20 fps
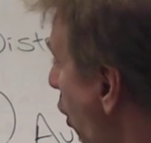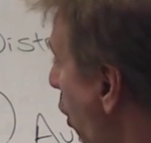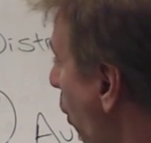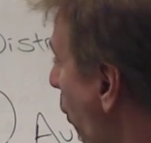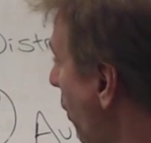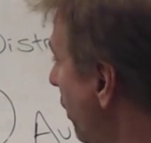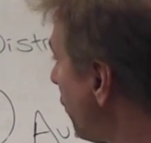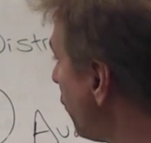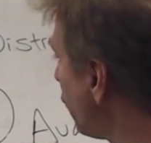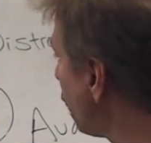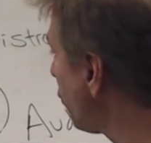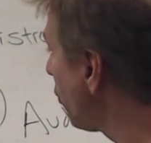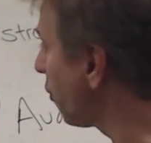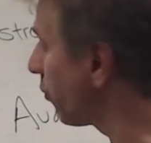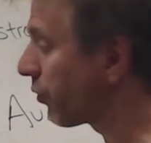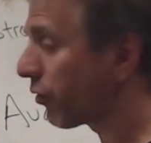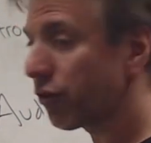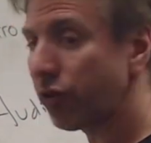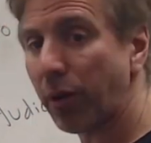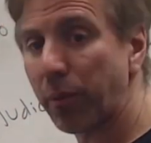We just do it
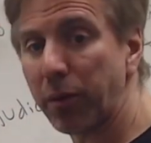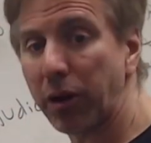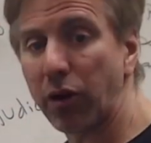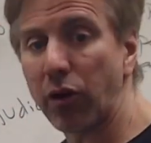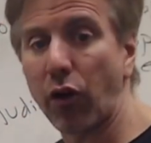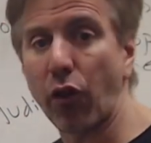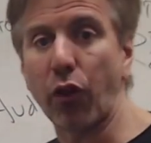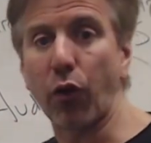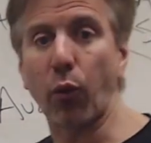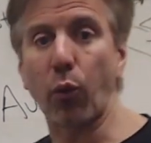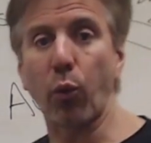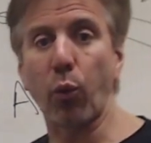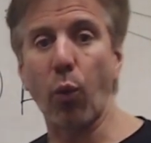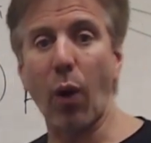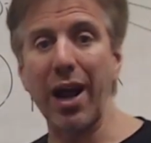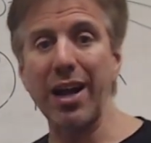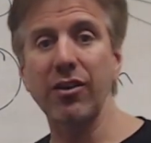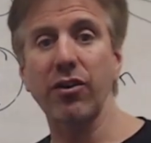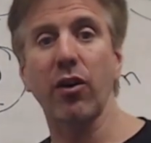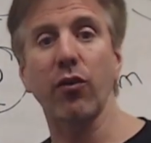for something called the
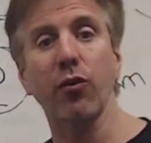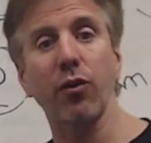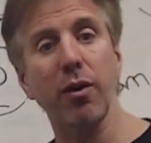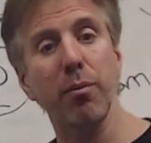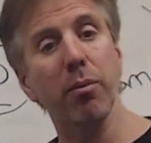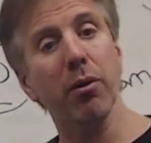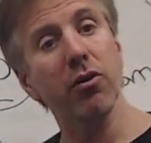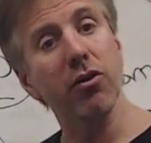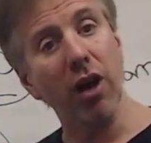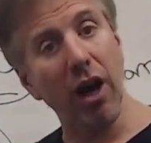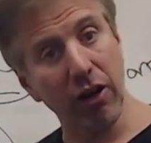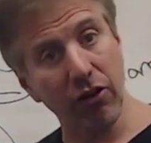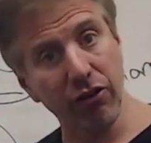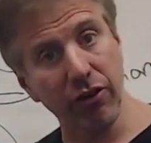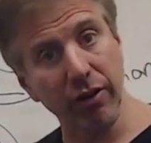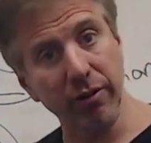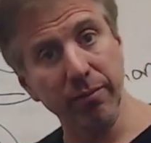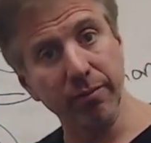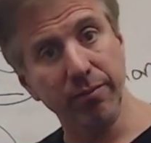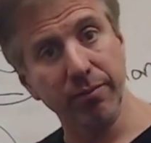right of
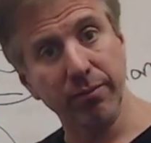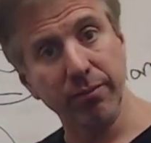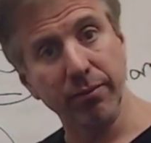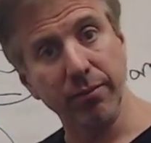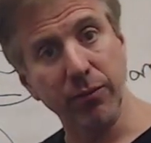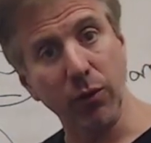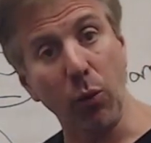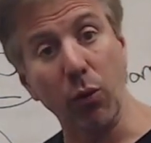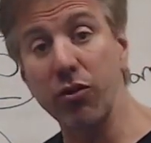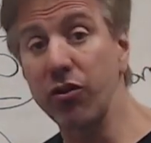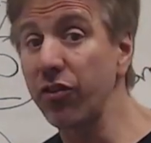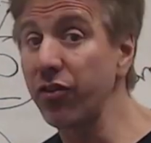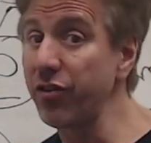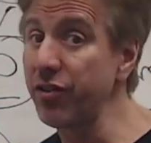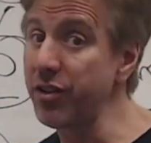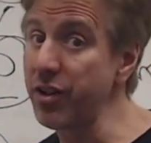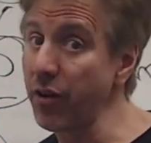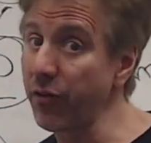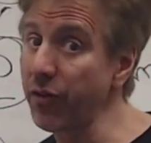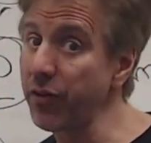reproduction, which is
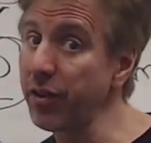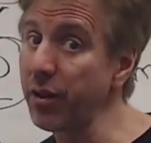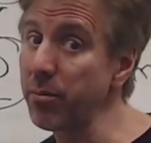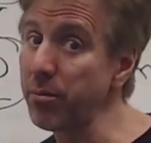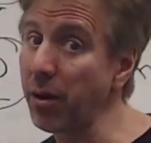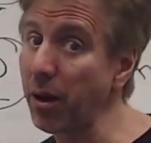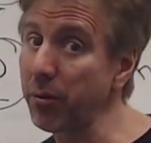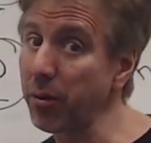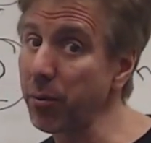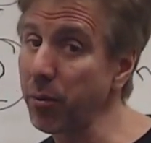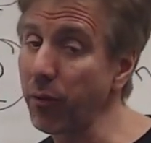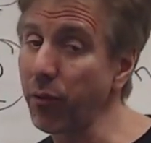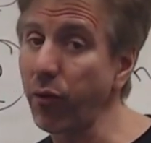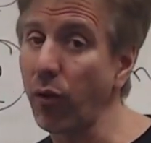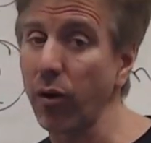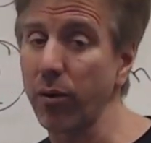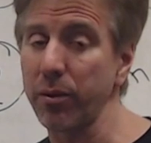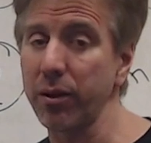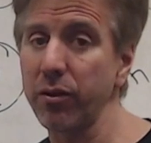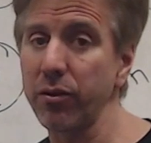different than public
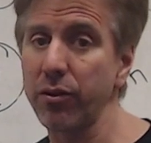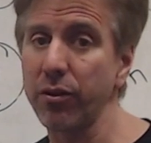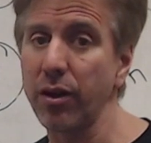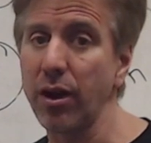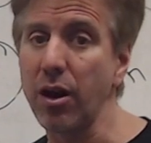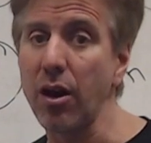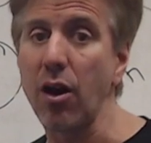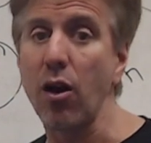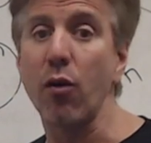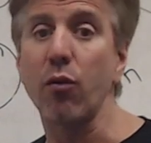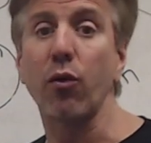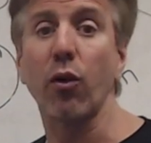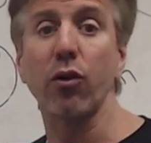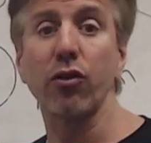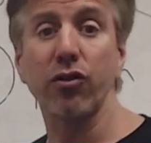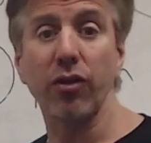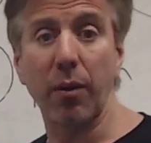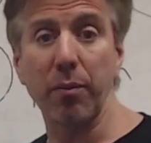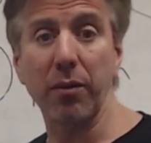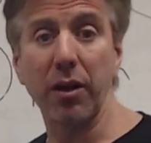performance, for
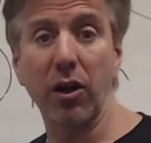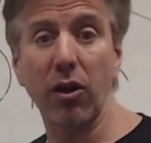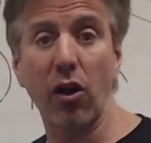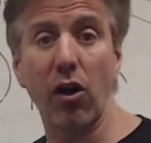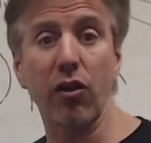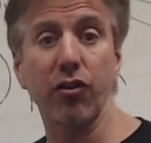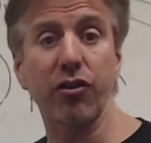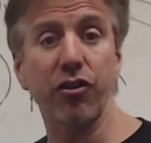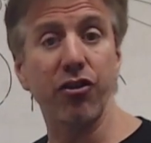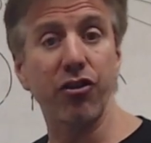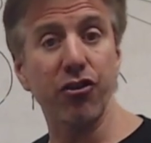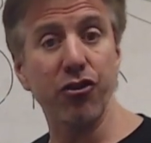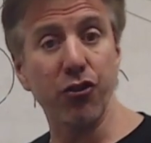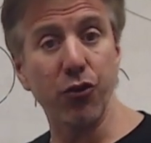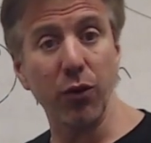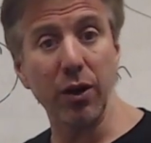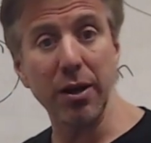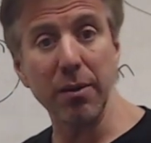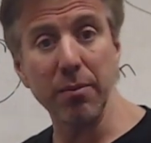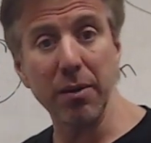something called
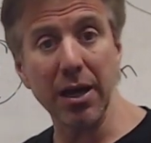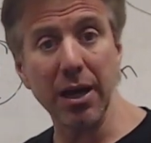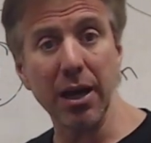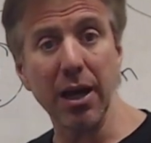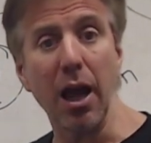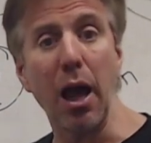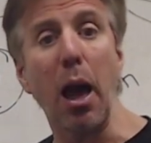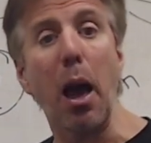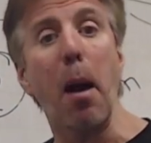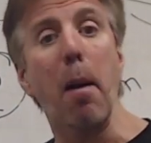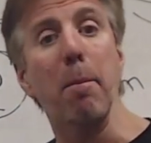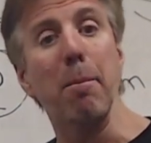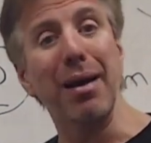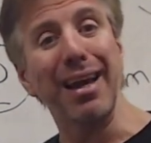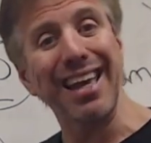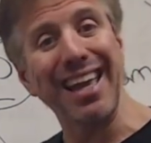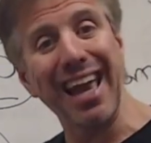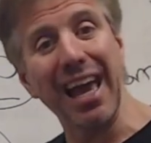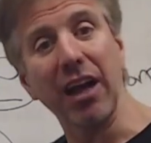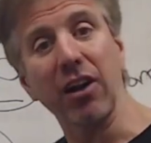streaming
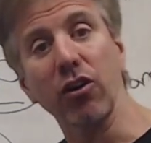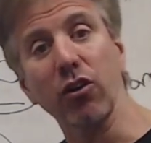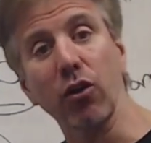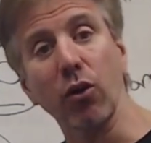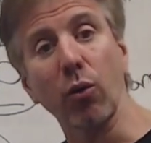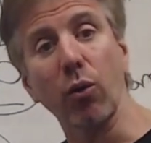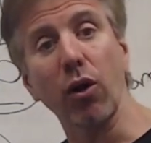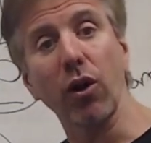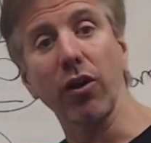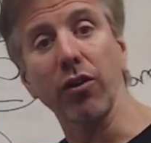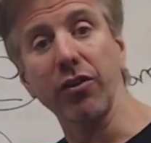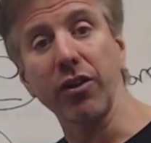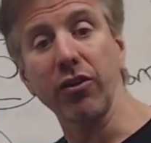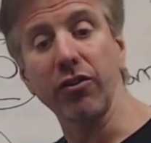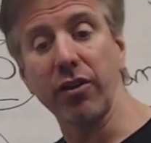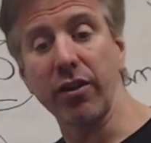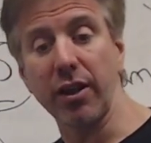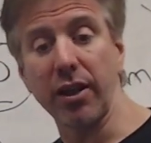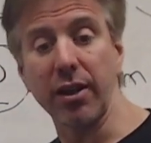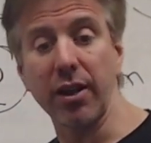mechanical royalties
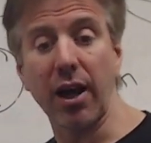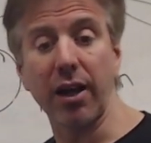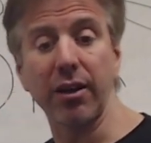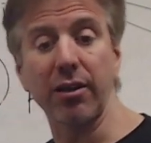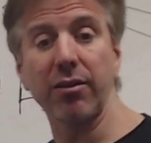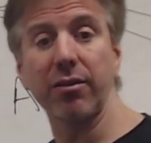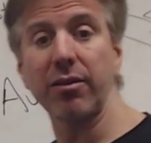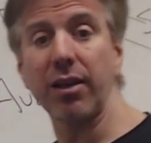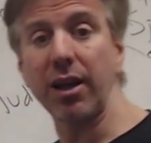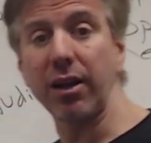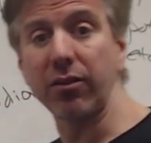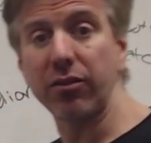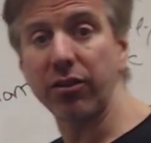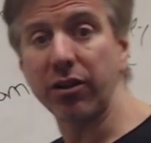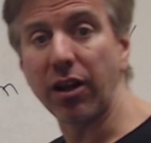in the United States.